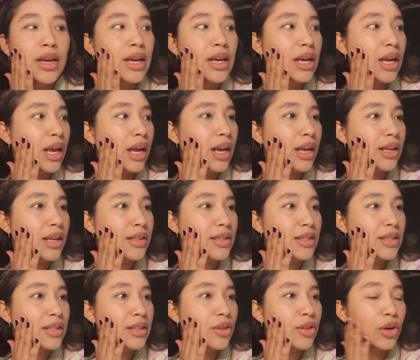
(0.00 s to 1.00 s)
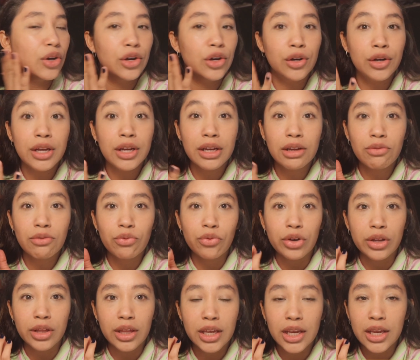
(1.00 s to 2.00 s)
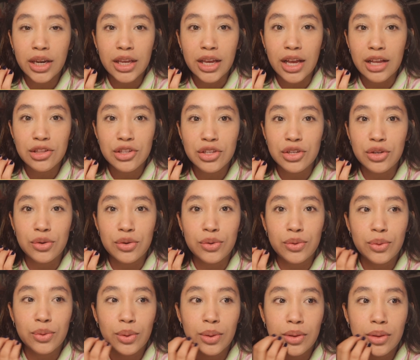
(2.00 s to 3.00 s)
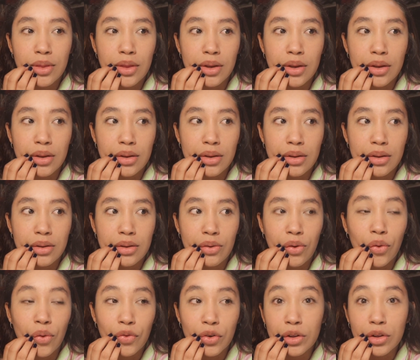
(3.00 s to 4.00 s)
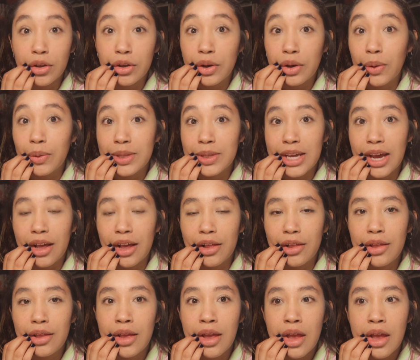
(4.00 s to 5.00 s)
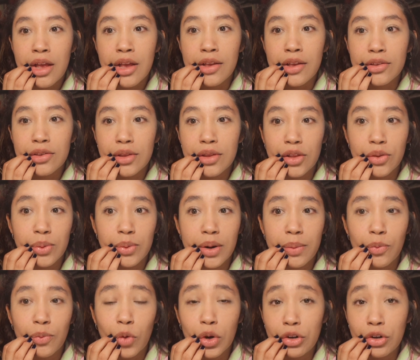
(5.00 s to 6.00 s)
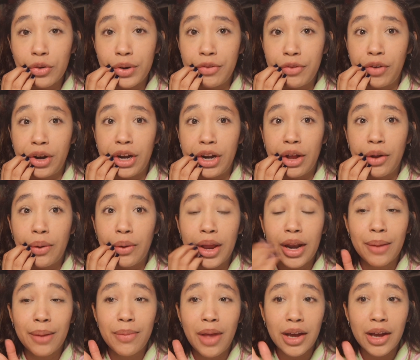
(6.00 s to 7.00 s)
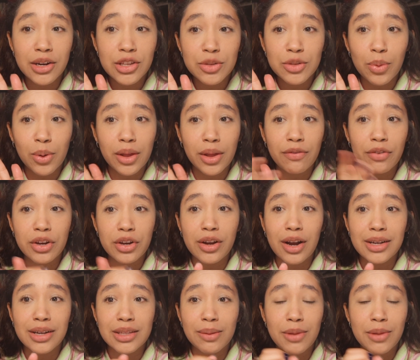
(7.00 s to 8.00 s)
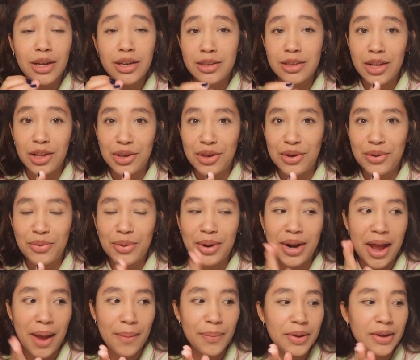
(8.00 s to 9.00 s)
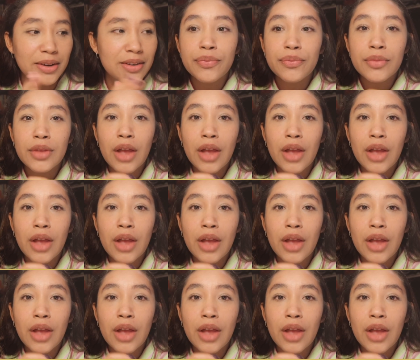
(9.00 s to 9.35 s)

Is the cook really gonna get to the Overlook Hotel? So that's what I'm wondering right now, and I'm not gonna spoil it for you guys. I'm not gonna tell you what happened.